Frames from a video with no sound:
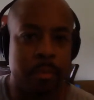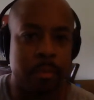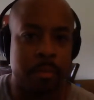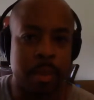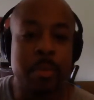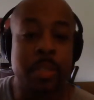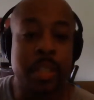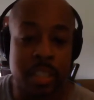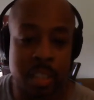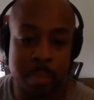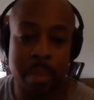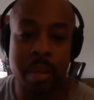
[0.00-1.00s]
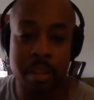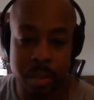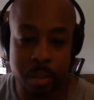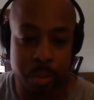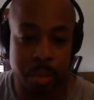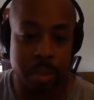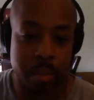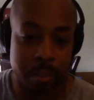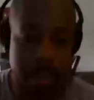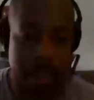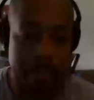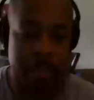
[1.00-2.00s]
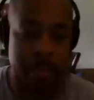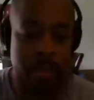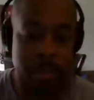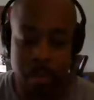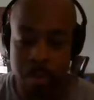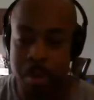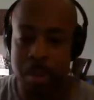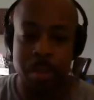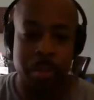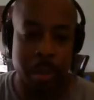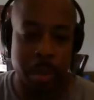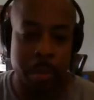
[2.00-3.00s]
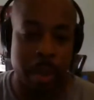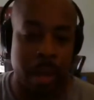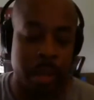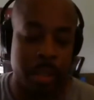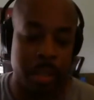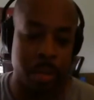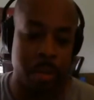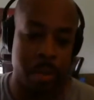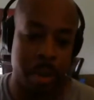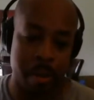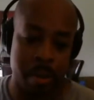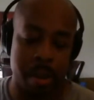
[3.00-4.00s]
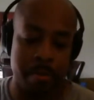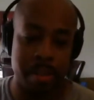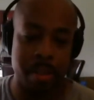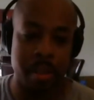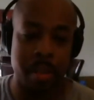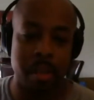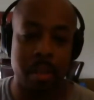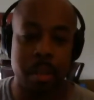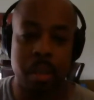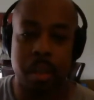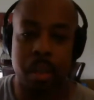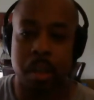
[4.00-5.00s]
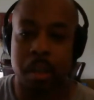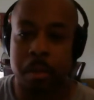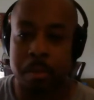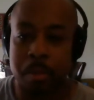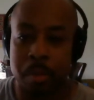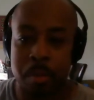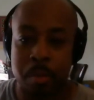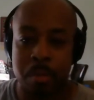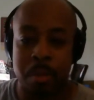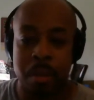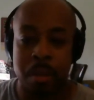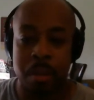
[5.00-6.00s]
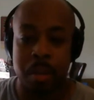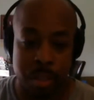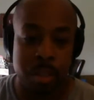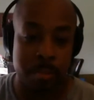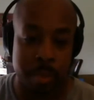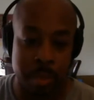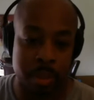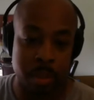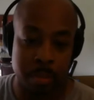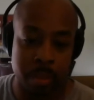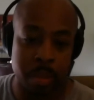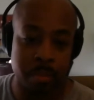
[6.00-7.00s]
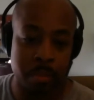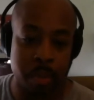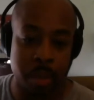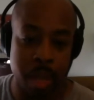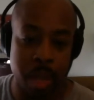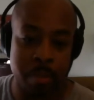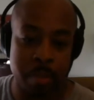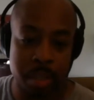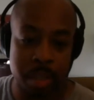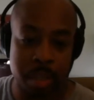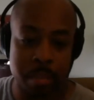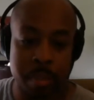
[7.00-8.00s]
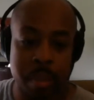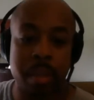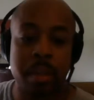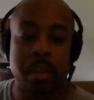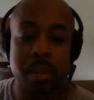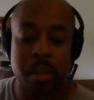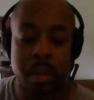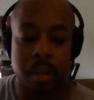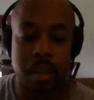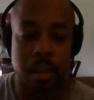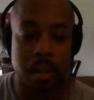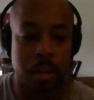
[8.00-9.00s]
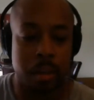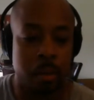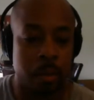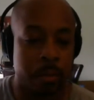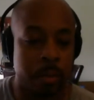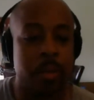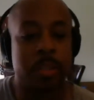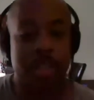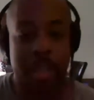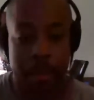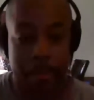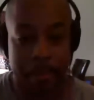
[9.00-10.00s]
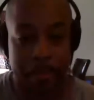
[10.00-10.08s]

He was just suspended this week after issuing an apology on air and everything. Do you think he should have been suspended for the comments that he made on First Take?